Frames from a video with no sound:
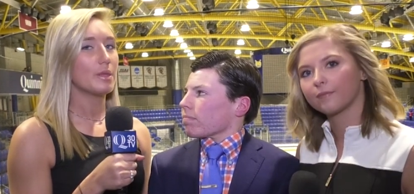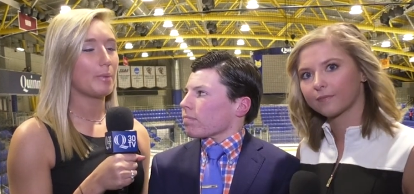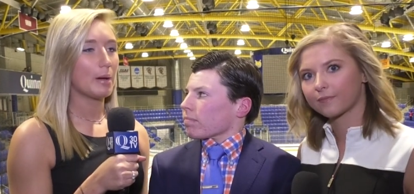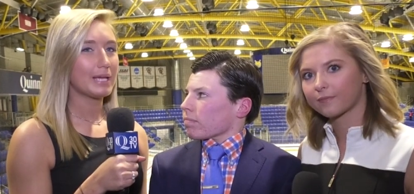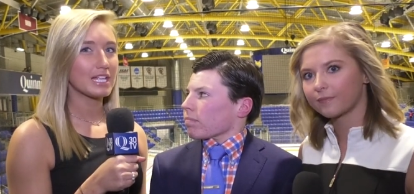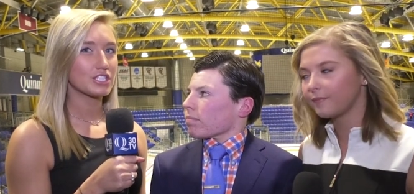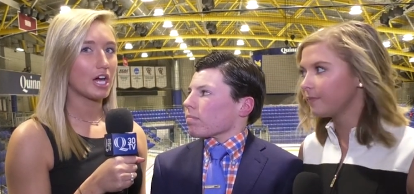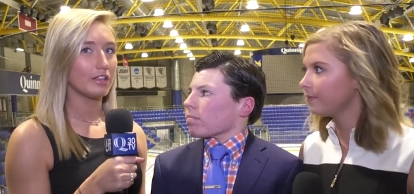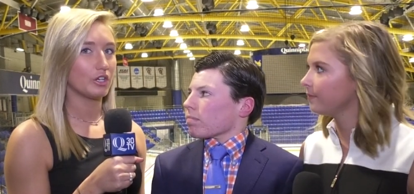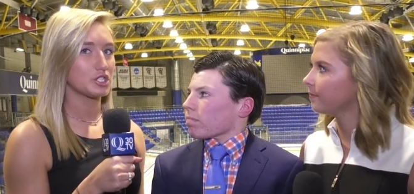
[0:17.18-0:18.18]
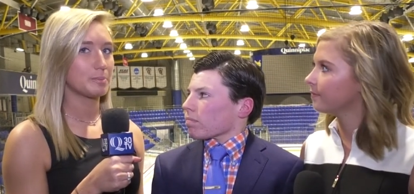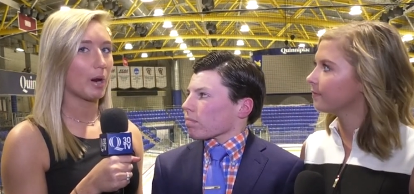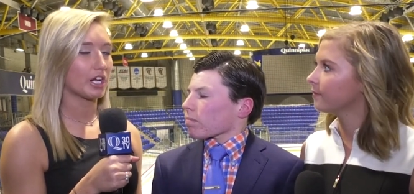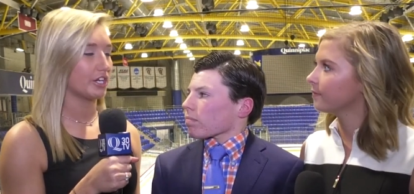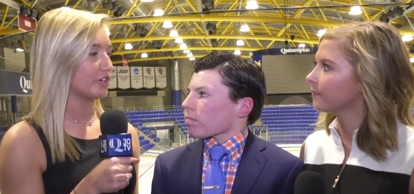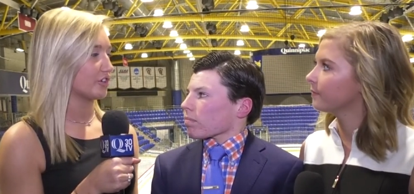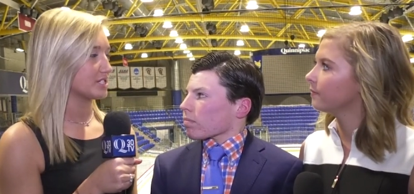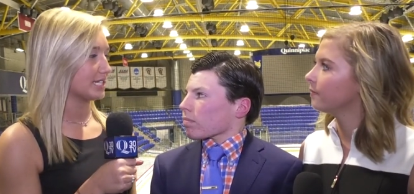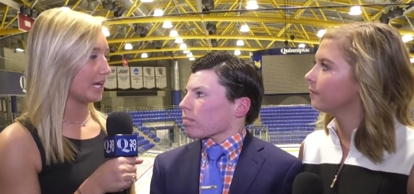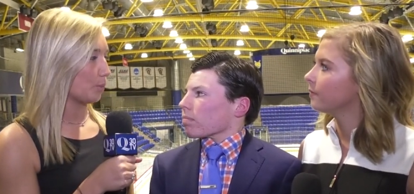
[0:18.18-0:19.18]
Speaker 1: the Bobcats got a little spark under
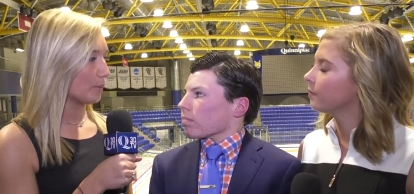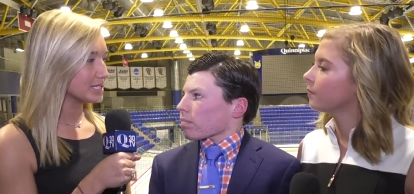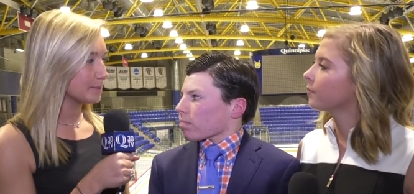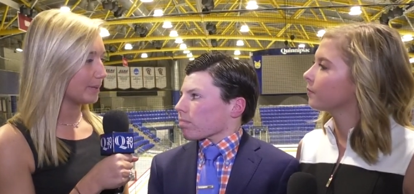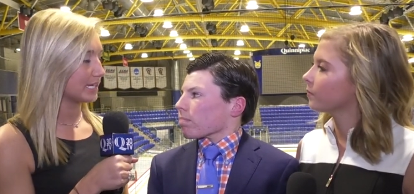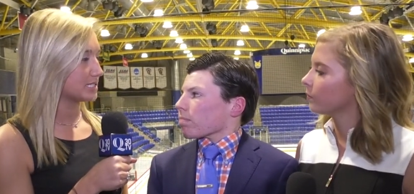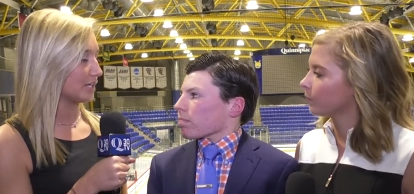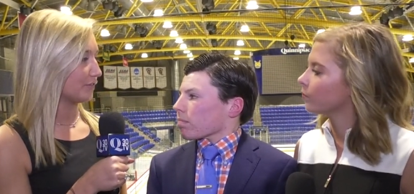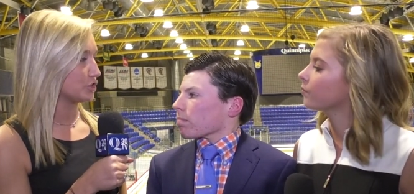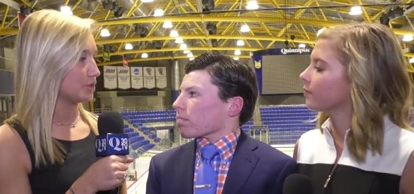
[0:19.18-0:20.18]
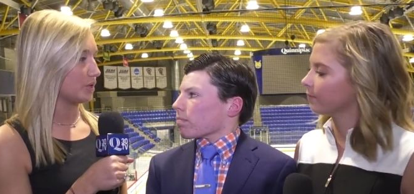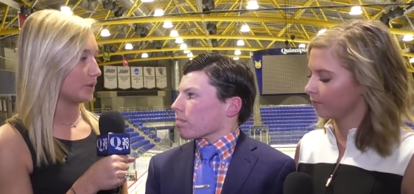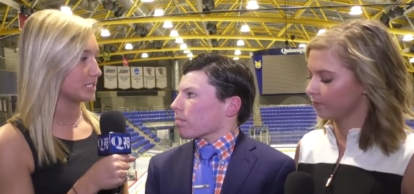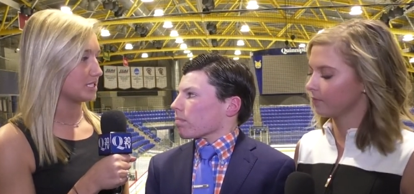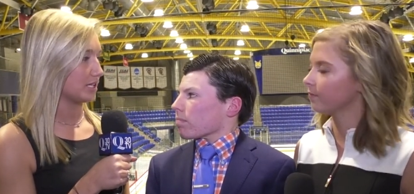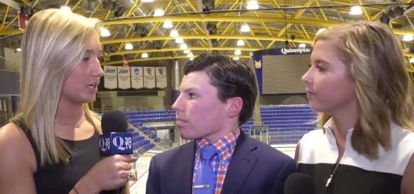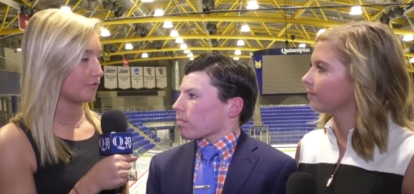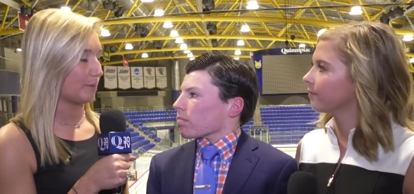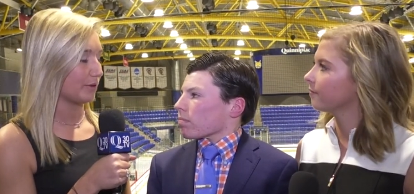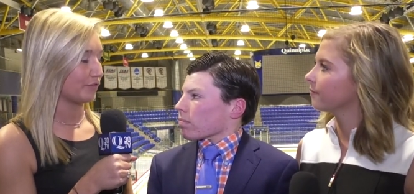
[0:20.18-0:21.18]
their skate. What was the biggest difference you noticed
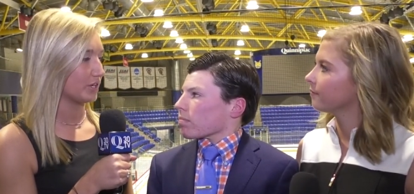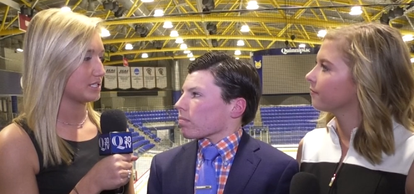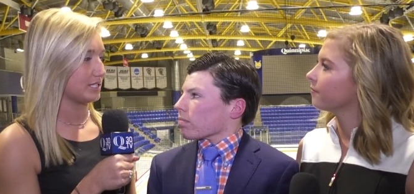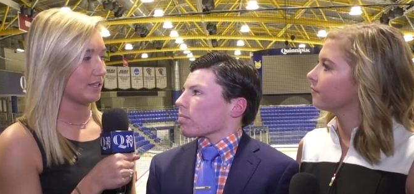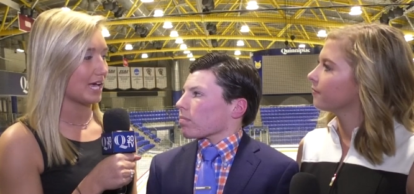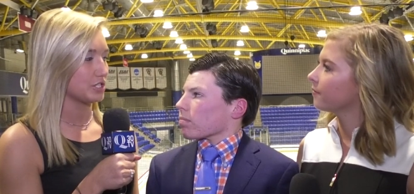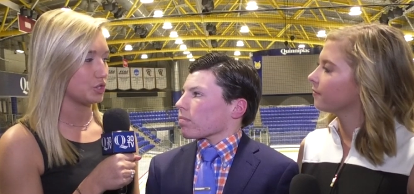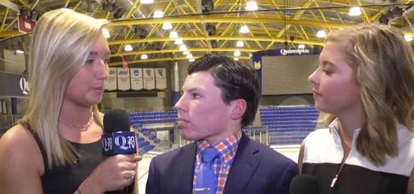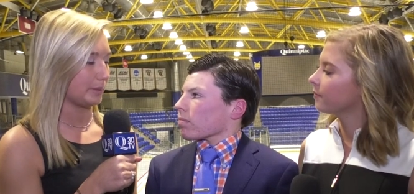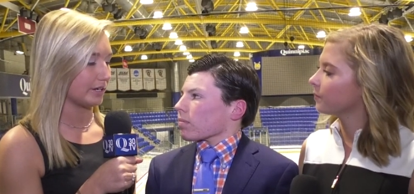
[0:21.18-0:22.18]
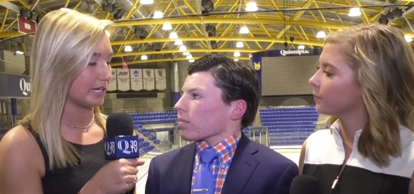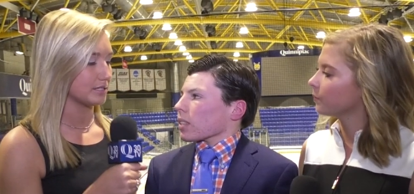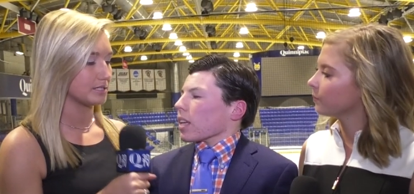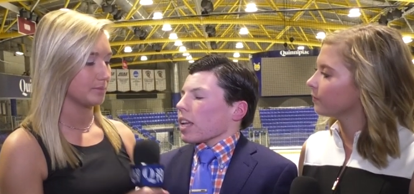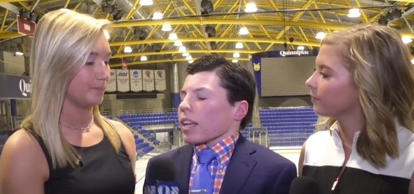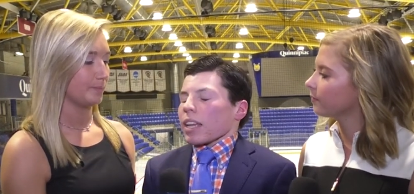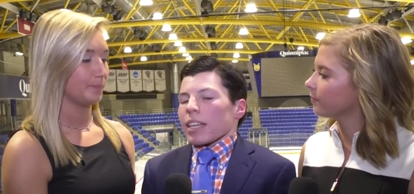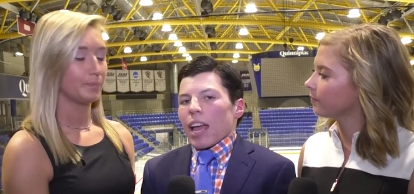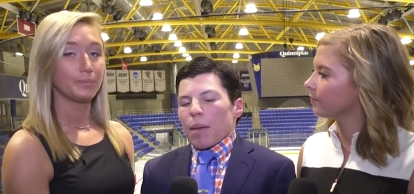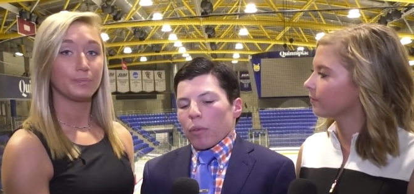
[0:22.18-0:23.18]
from the first and the last two periods?
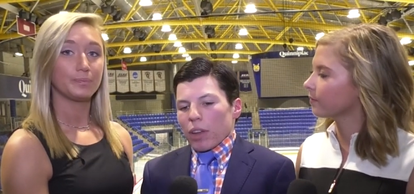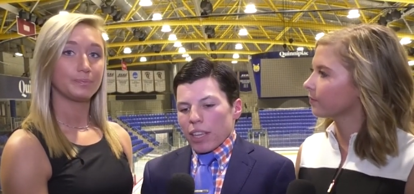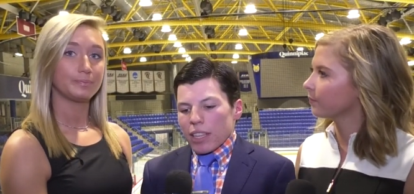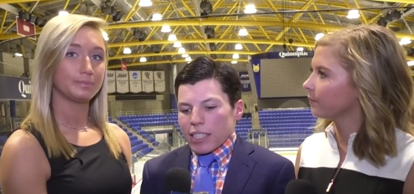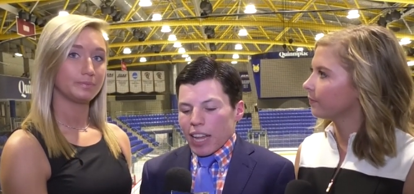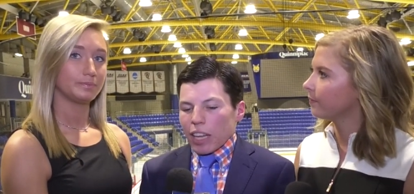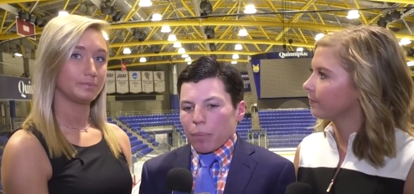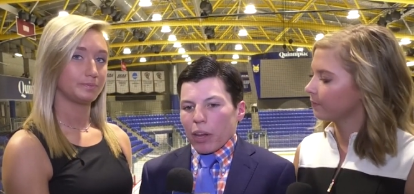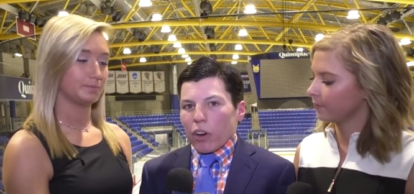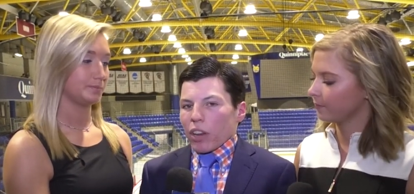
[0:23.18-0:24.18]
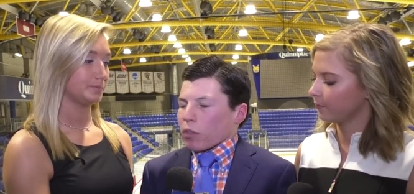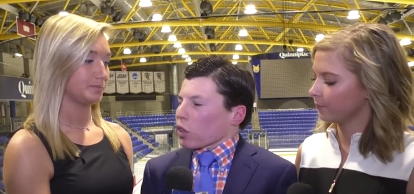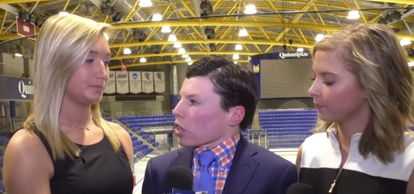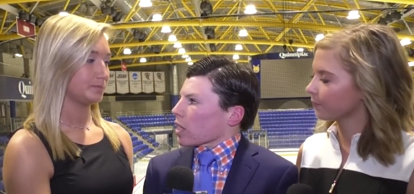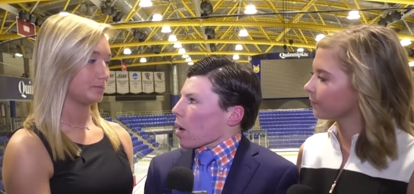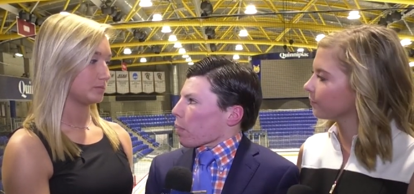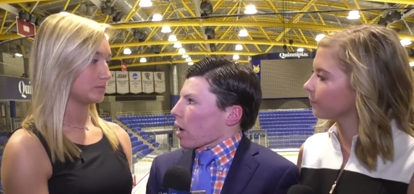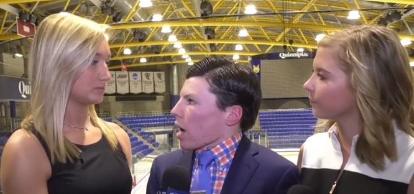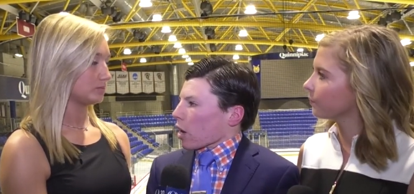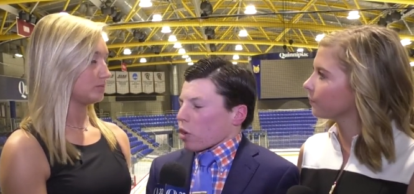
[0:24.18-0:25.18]
Speaker 2: Yeah, Emma, really in the second period, if you looked up,
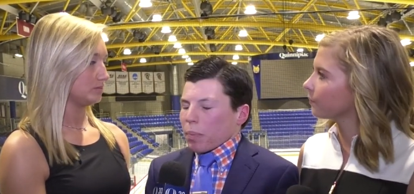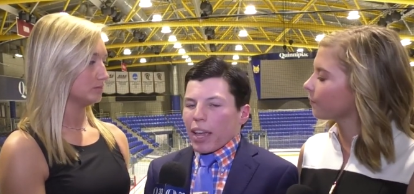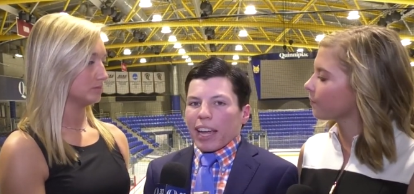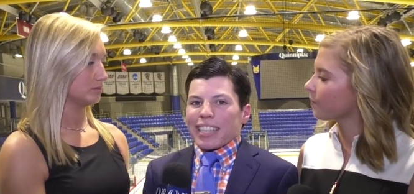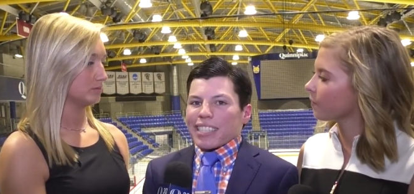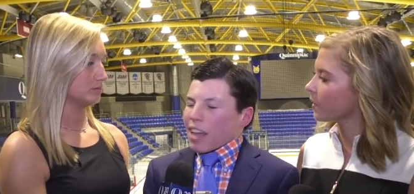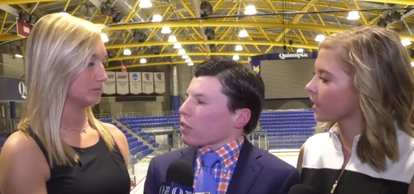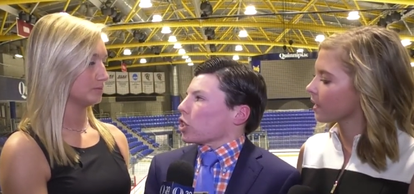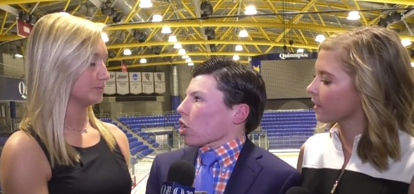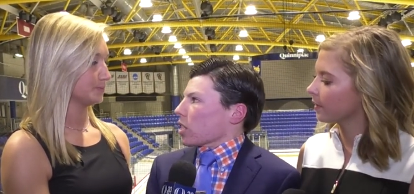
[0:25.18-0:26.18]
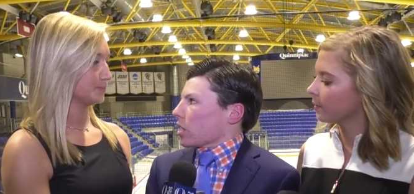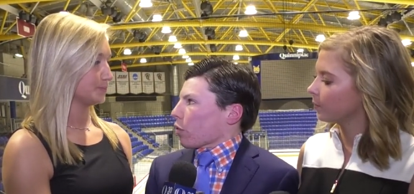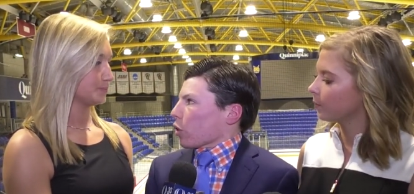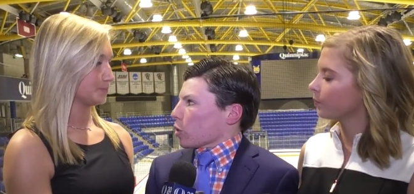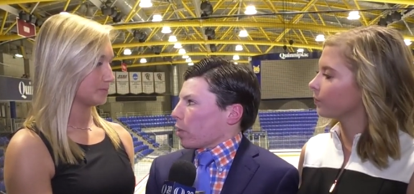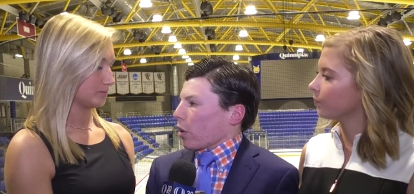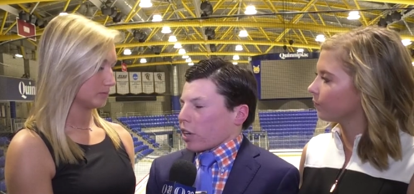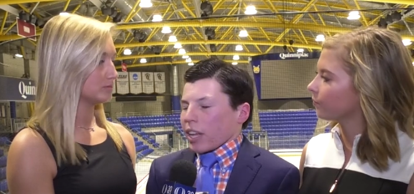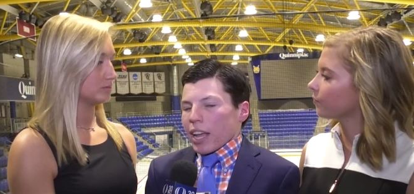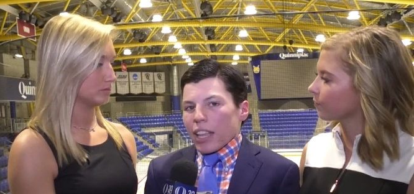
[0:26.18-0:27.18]
uh, Quinnipiac had seven shots in the first
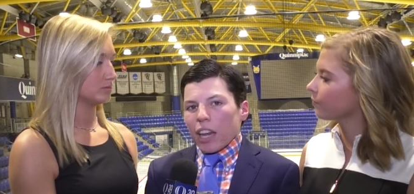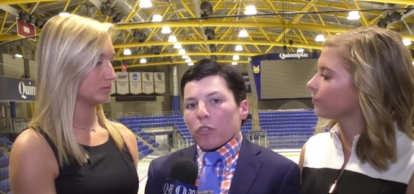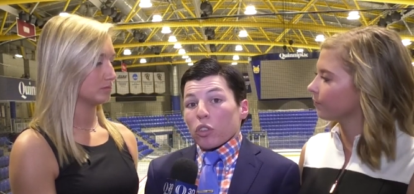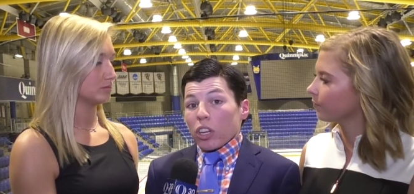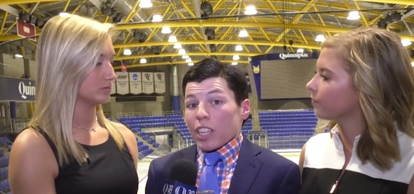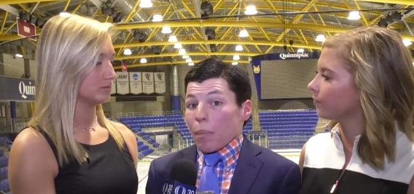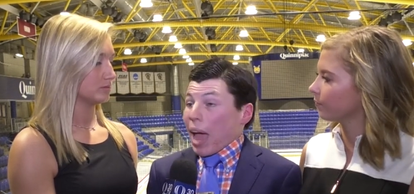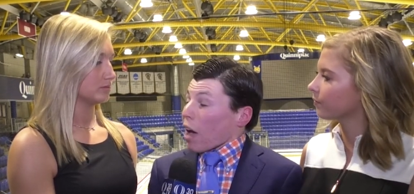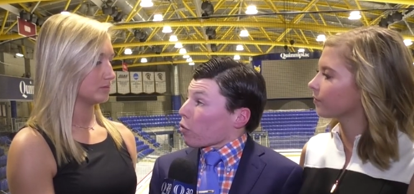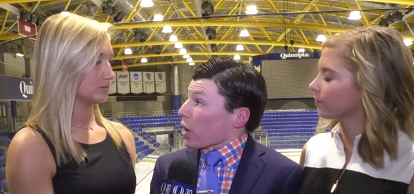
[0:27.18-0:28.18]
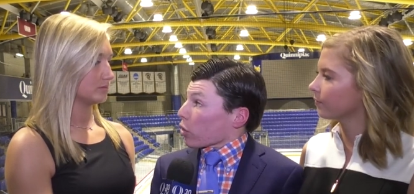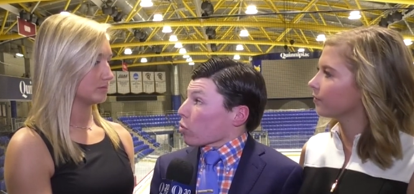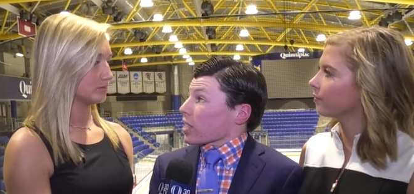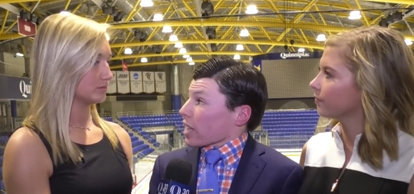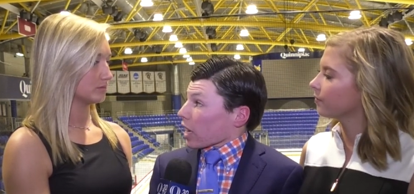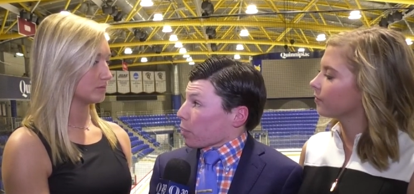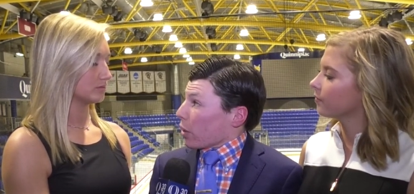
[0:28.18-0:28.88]
period. And then if you looked up halfway through the second